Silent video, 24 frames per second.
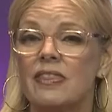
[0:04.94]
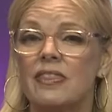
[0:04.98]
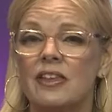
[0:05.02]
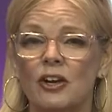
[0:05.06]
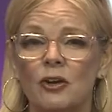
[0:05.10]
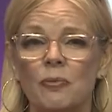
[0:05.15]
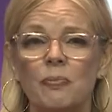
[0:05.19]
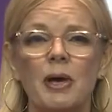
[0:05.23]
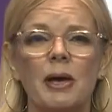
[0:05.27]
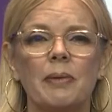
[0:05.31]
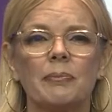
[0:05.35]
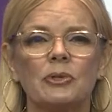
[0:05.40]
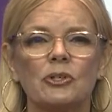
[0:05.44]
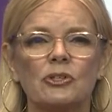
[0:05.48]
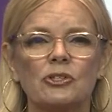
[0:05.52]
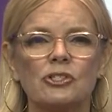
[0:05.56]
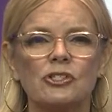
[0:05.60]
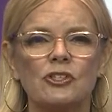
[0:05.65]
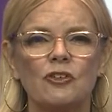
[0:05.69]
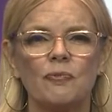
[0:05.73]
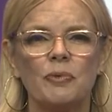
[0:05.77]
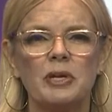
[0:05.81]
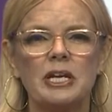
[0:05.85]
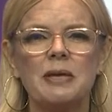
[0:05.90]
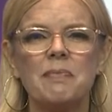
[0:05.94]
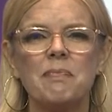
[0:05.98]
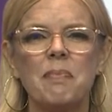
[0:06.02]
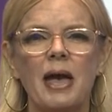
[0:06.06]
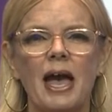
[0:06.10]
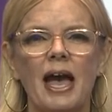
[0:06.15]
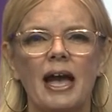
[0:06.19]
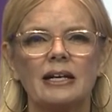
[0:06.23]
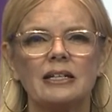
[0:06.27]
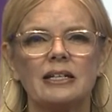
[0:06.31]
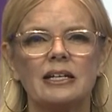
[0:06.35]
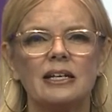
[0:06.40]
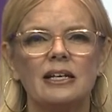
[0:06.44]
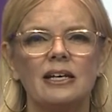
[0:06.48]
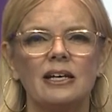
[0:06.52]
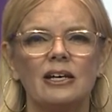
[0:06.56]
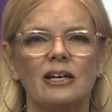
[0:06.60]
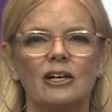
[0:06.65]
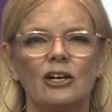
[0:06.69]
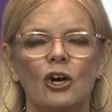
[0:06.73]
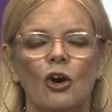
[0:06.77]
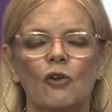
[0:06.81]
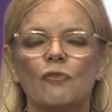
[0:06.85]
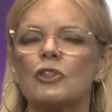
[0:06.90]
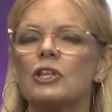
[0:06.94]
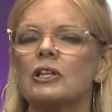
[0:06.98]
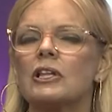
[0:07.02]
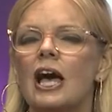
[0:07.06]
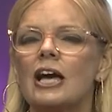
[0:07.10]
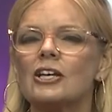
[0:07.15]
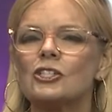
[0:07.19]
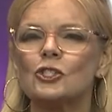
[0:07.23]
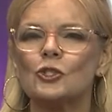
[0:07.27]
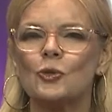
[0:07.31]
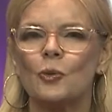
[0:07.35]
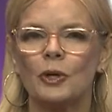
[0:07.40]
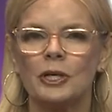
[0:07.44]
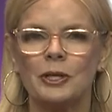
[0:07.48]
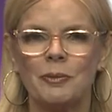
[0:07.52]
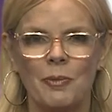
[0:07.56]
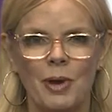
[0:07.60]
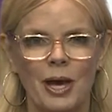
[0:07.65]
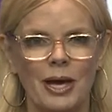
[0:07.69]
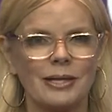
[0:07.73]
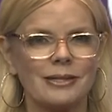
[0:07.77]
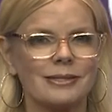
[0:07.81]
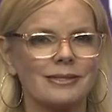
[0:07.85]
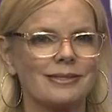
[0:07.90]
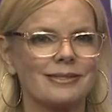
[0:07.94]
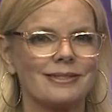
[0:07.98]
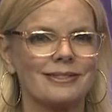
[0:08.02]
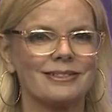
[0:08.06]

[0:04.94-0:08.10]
their members have been impacted over the last 20 months.